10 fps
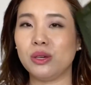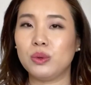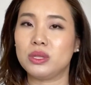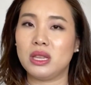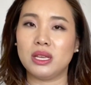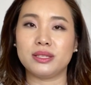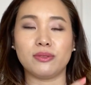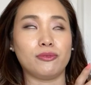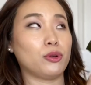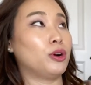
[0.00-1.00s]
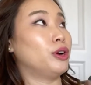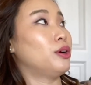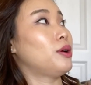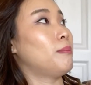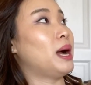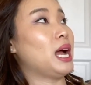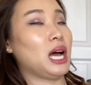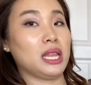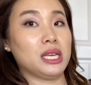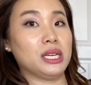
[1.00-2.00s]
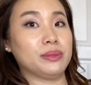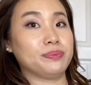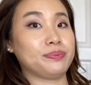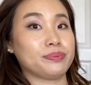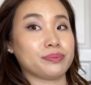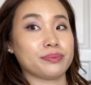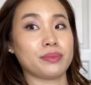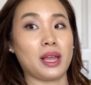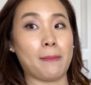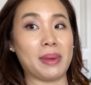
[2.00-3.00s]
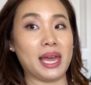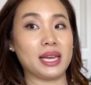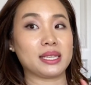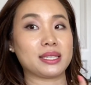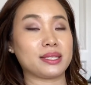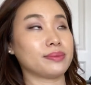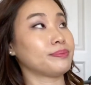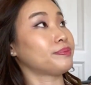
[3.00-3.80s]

use this for my other bags.